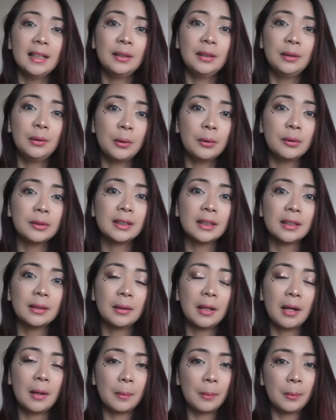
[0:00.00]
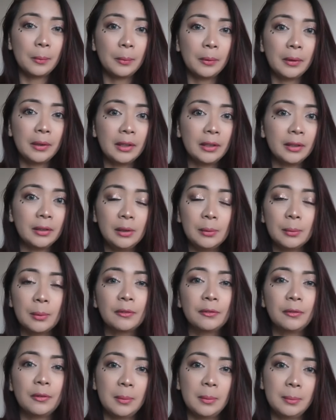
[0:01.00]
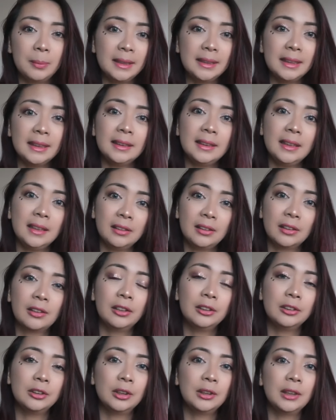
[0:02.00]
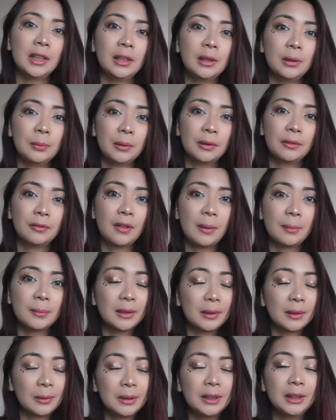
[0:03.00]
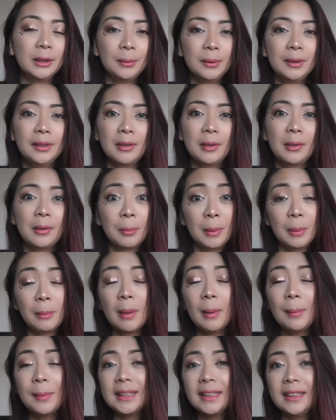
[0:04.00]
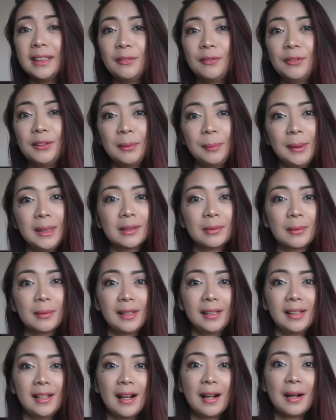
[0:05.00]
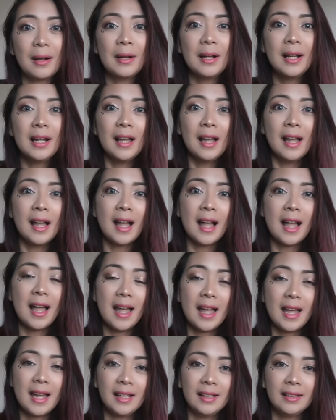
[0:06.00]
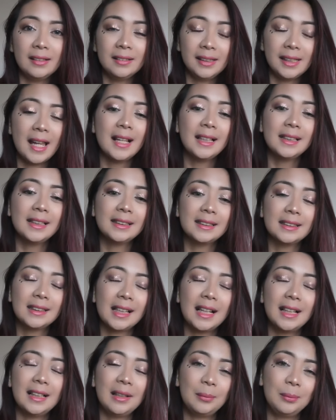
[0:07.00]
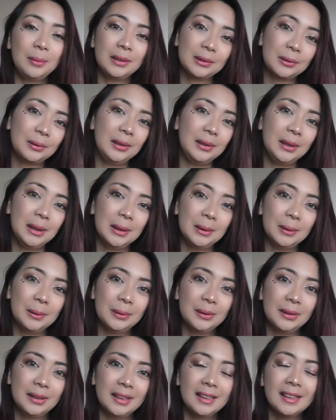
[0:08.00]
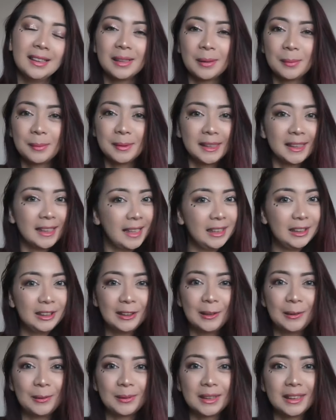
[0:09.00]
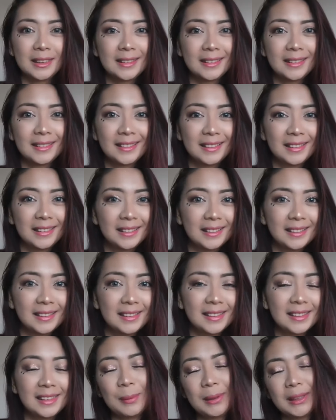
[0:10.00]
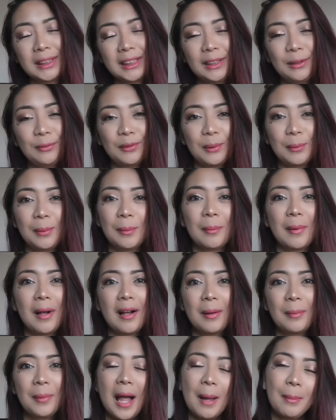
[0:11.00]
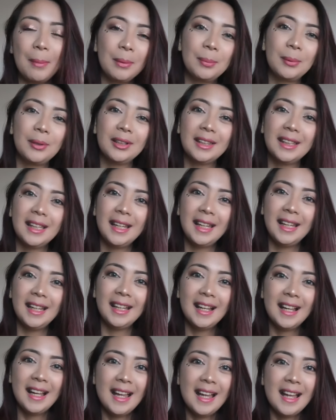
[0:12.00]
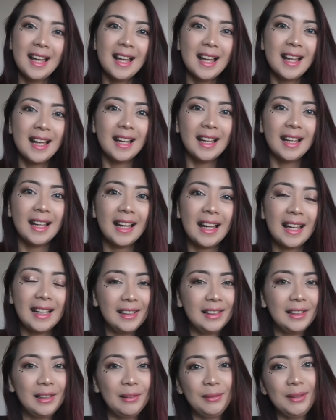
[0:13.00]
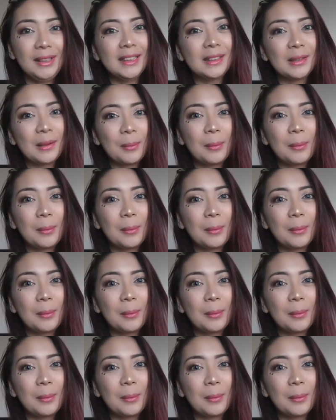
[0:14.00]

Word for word: note um, where you are from, the city and the country that you were from, so she would know. My mom is in the Philippines right now. And yes, let me show you some slideshows, especially for my mom. Happy birthday, and I love you so